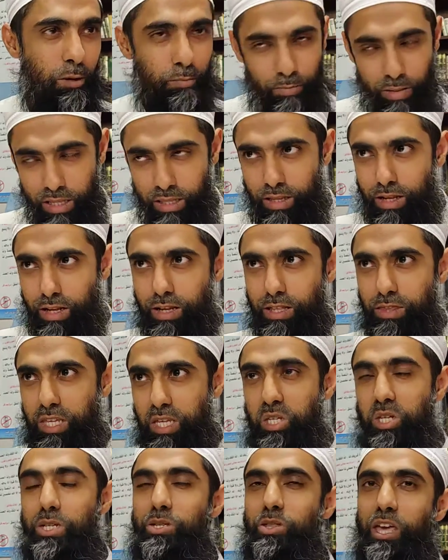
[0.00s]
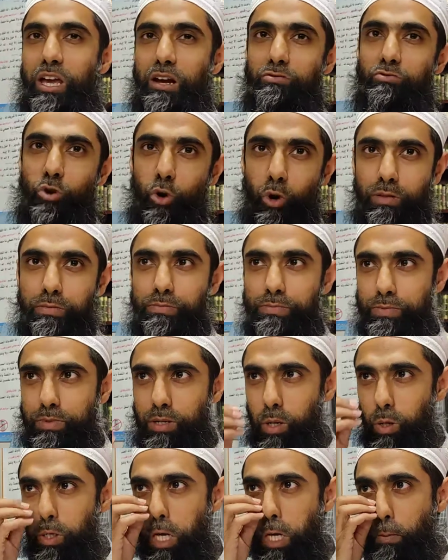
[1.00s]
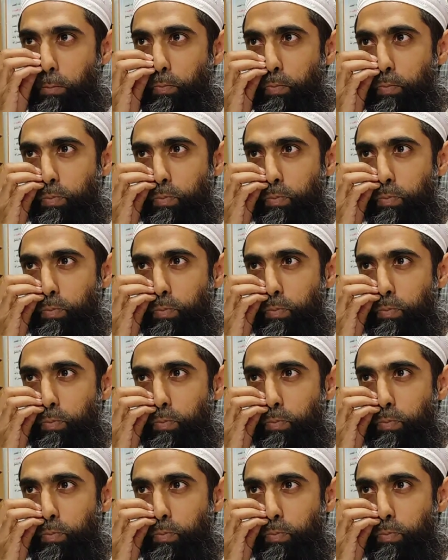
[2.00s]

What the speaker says: But this is their role. Okay?